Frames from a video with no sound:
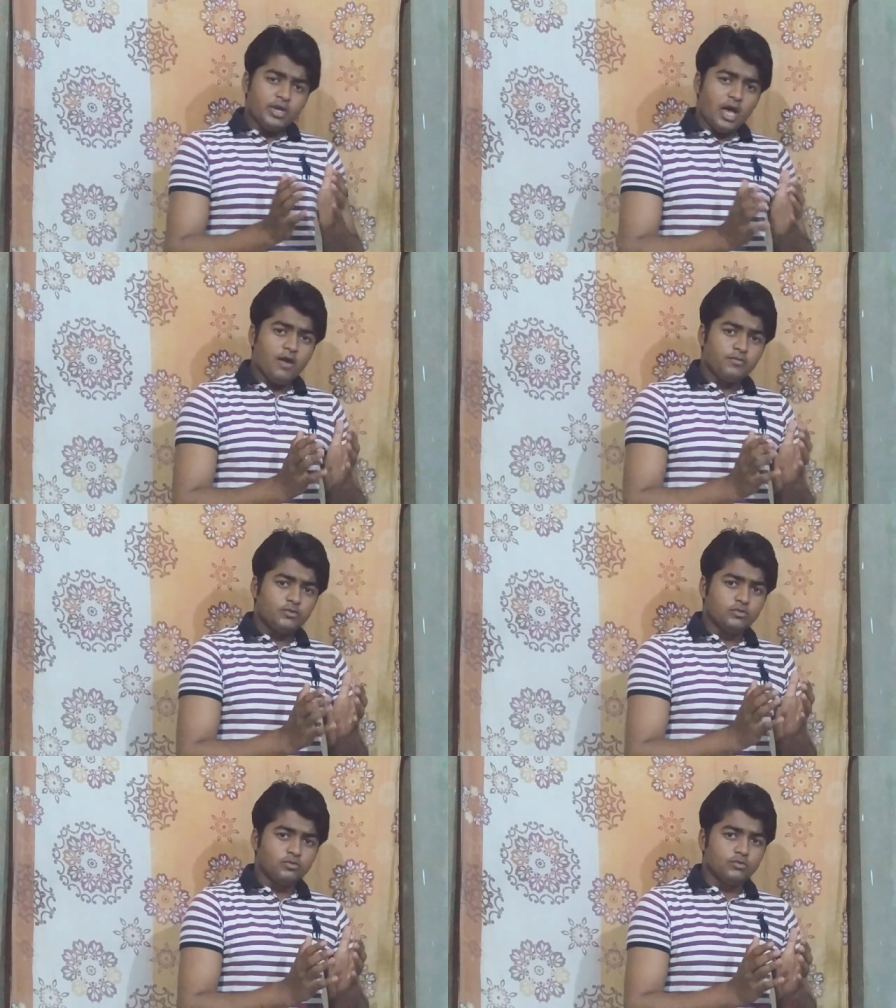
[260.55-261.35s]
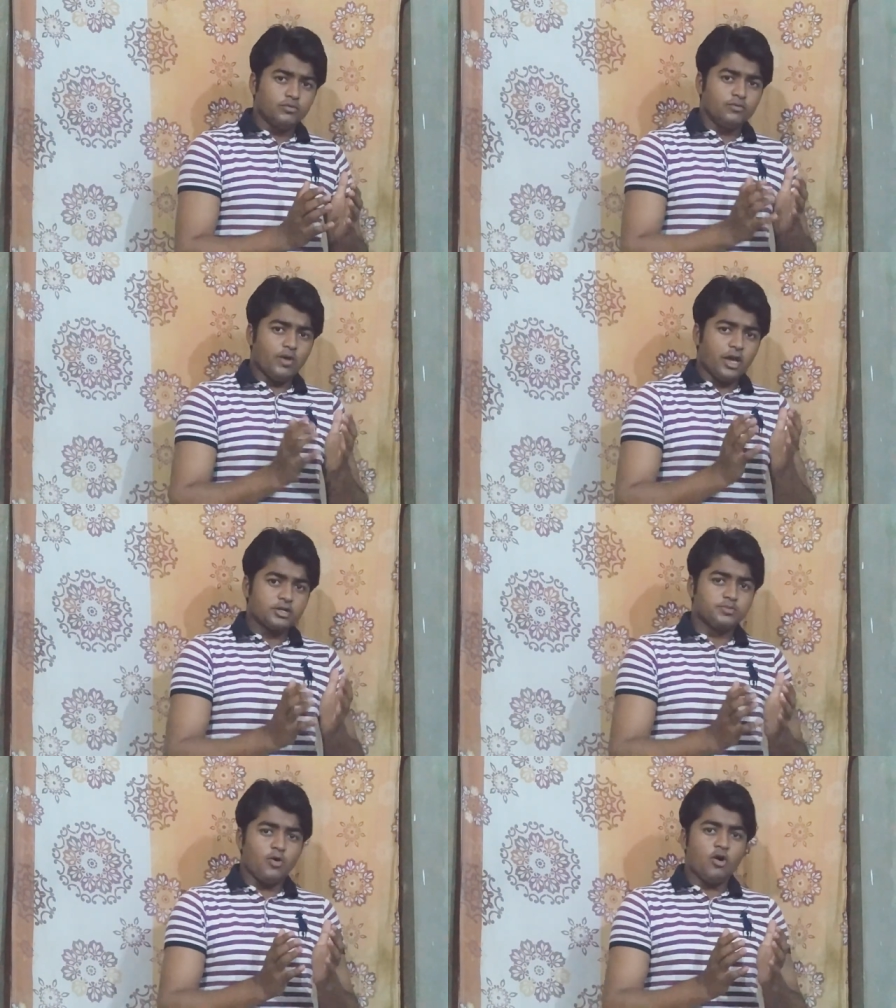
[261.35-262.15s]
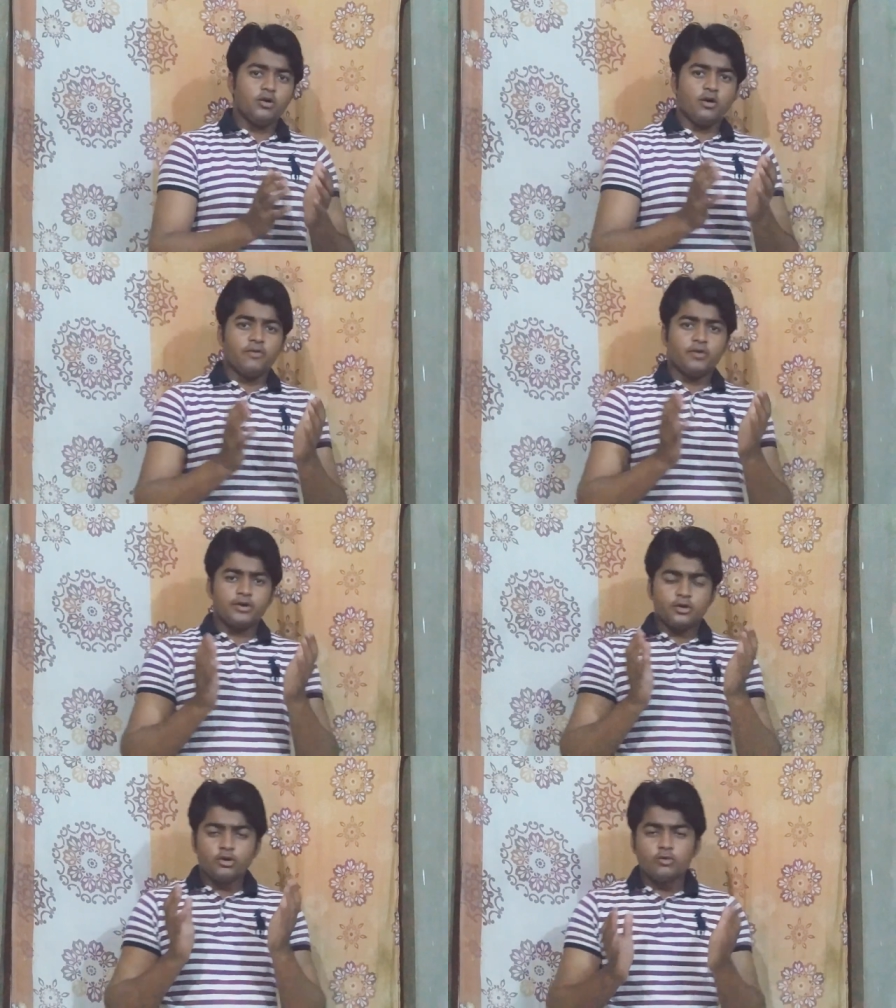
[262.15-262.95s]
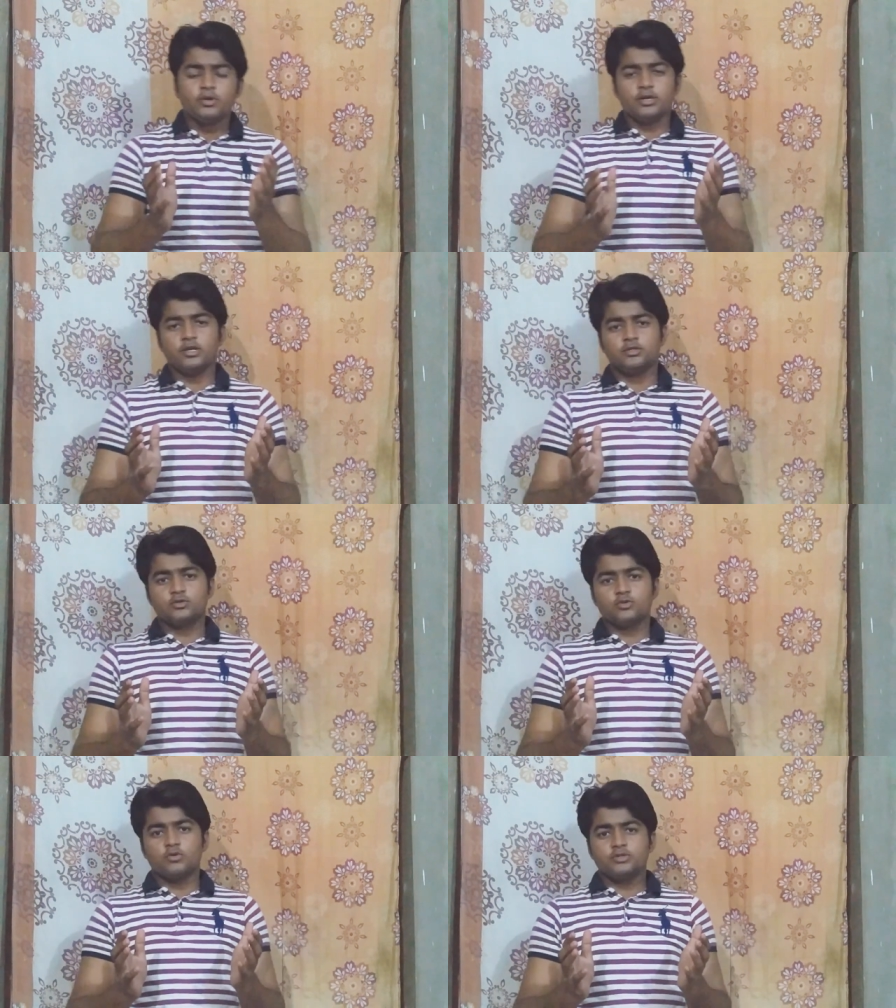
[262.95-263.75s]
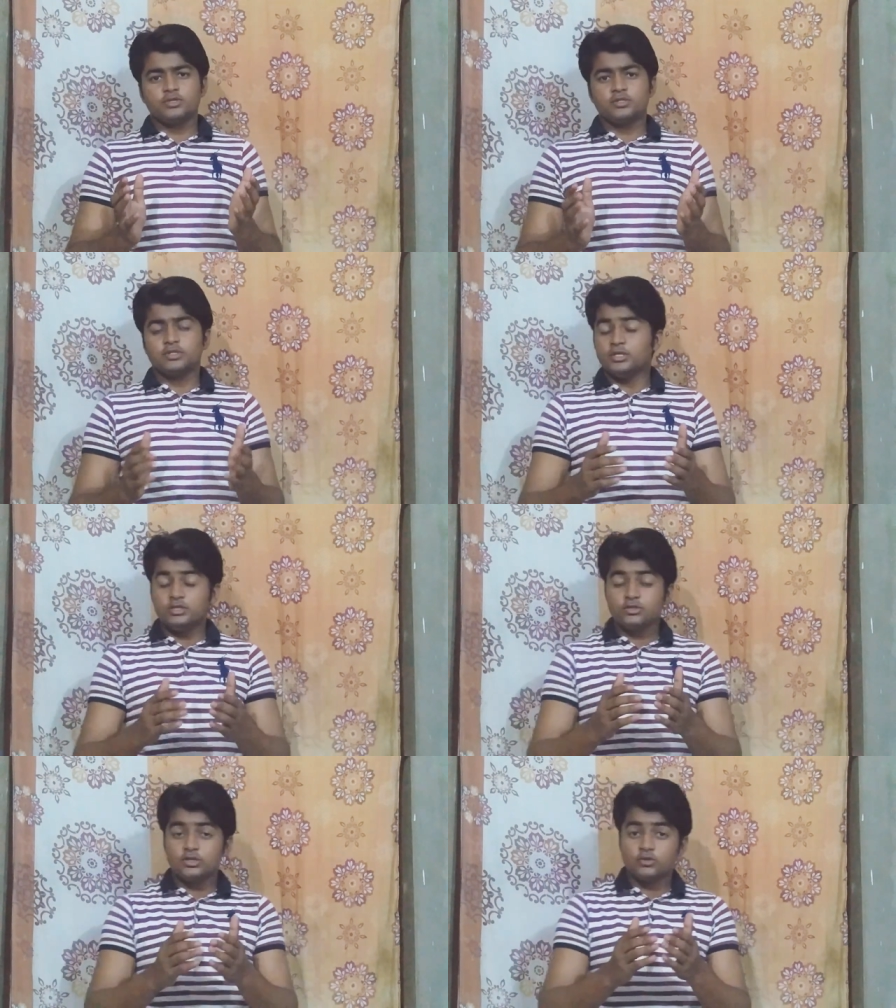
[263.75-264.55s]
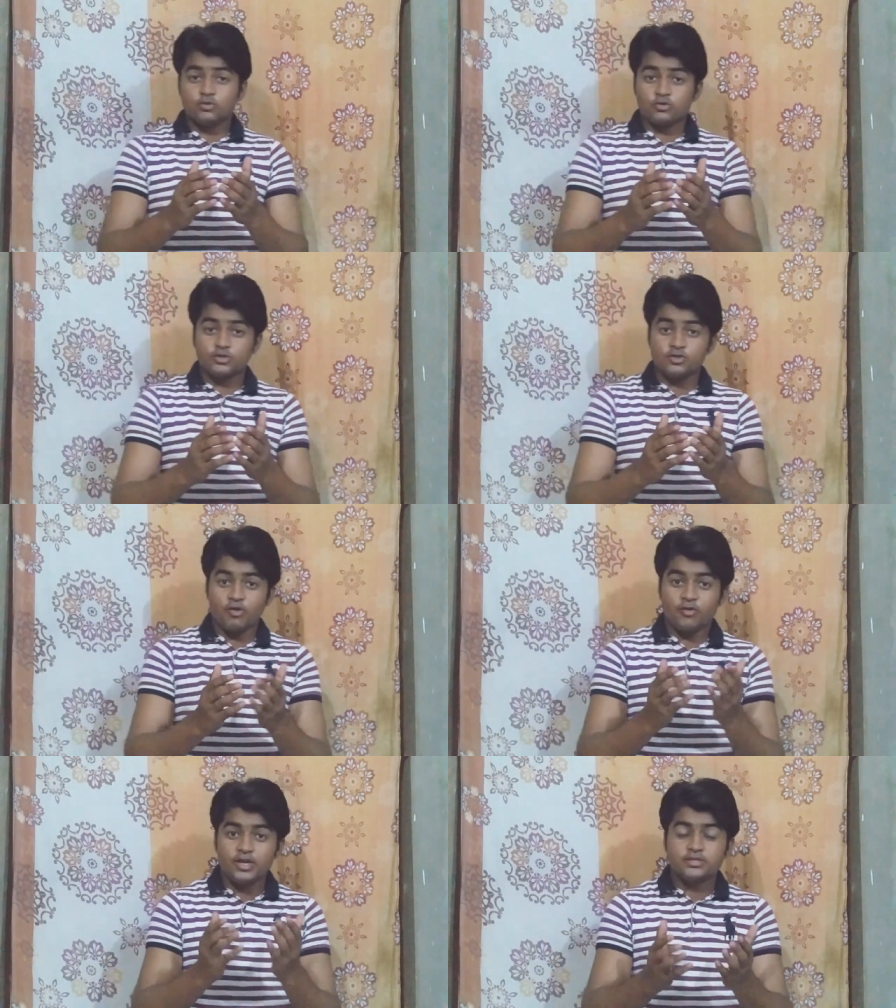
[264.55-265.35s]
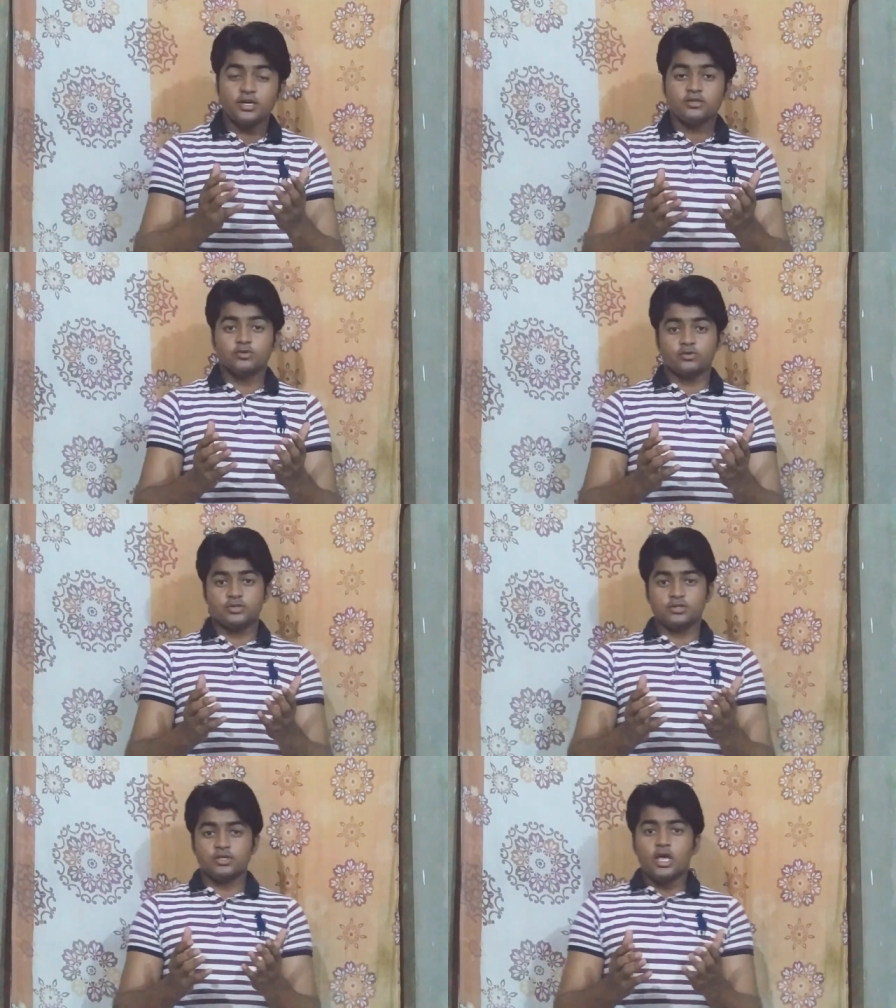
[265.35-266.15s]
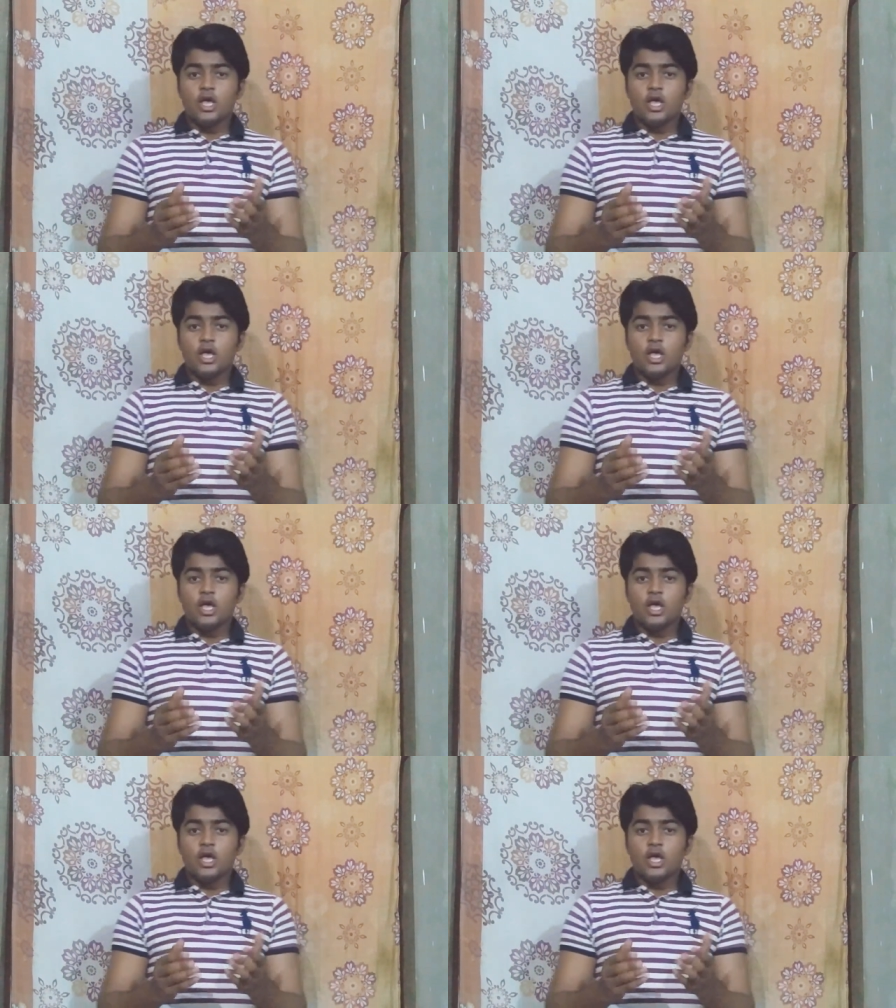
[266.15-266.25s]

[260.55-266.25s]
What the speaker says: have to expand our renewable energy sources. These sources are natural sources,